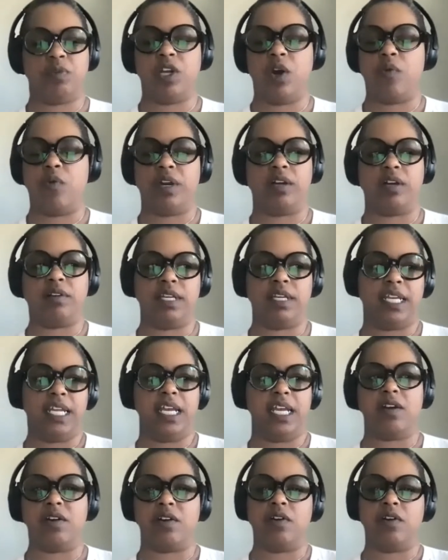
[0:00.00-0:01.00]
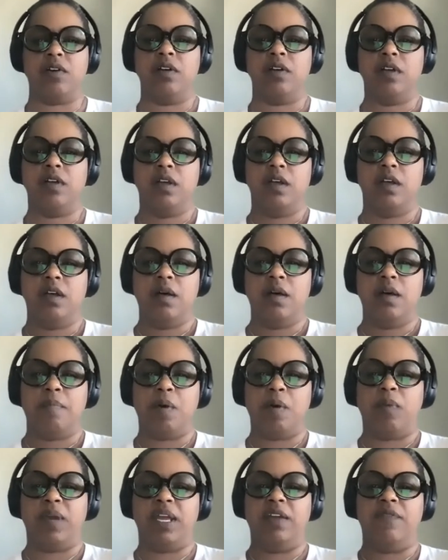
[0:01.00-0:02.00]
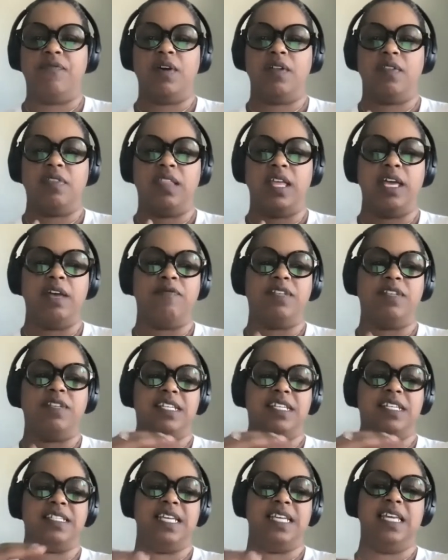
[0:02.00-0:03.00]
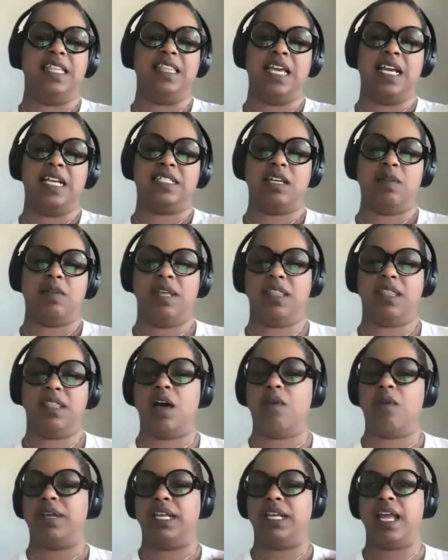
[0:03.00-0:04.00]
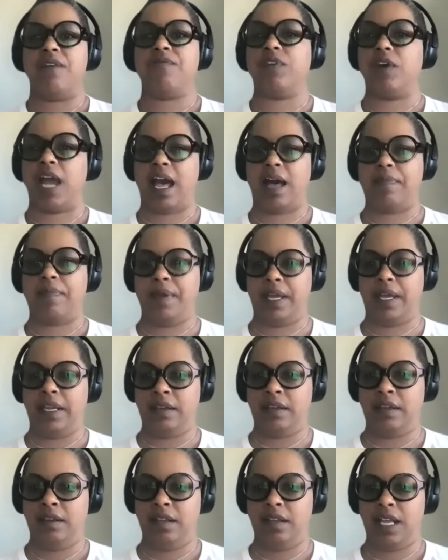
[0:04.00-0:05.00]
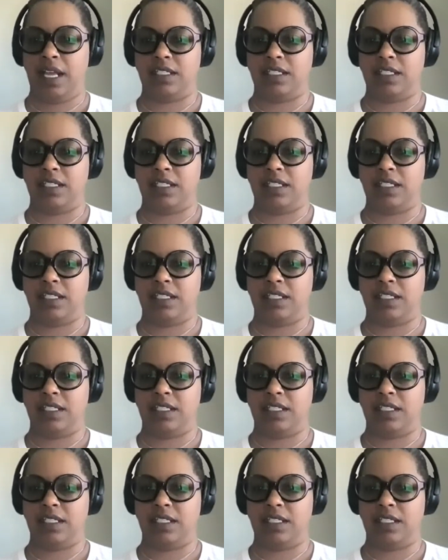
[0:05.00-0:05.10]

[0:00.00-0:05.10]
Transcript: We're nowhere near, but we've lived to see things that we thought would never happen.